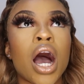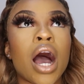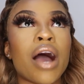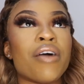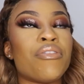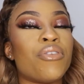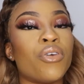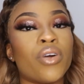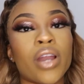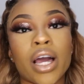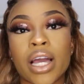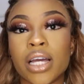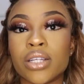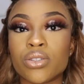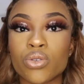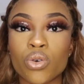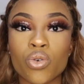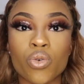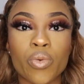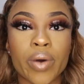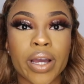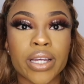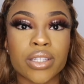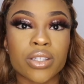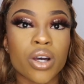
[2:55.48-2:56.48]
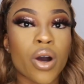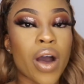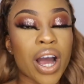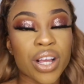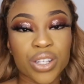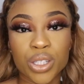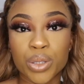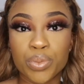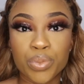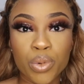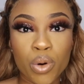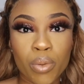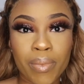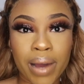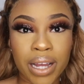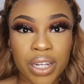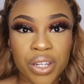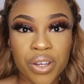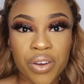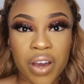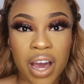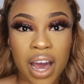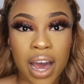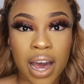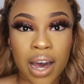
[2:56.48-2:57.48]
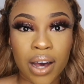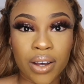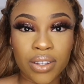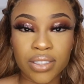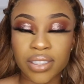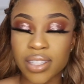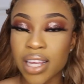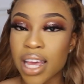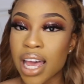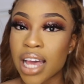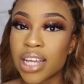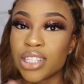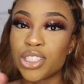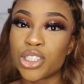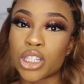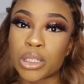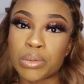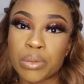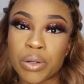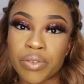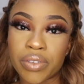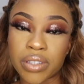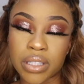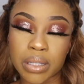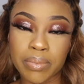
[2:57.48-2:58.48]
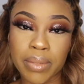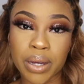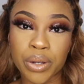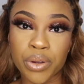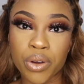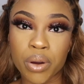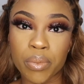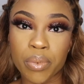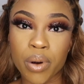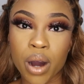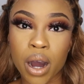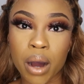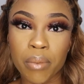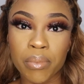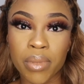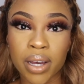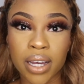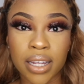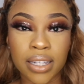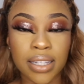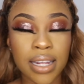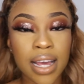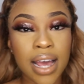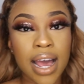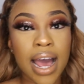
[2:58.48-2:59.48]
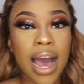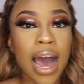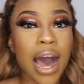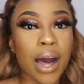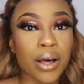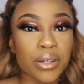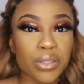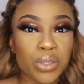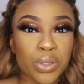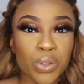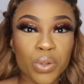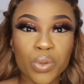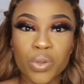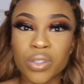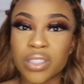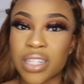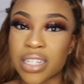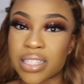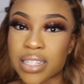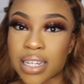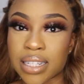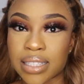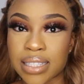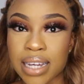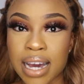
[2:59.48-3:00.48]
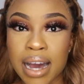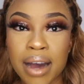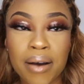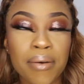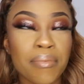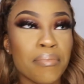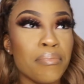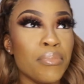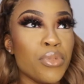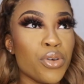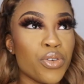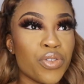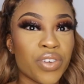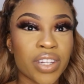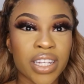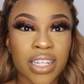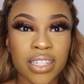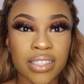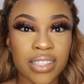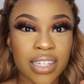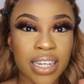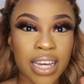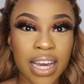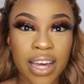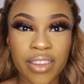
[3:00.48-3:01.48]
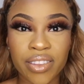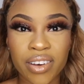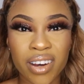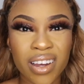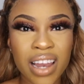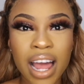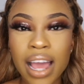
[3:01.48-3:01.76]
I feel like it's always, oh, I just bought my new house, just moved into my new apartment, house tour, this and that, moving in together.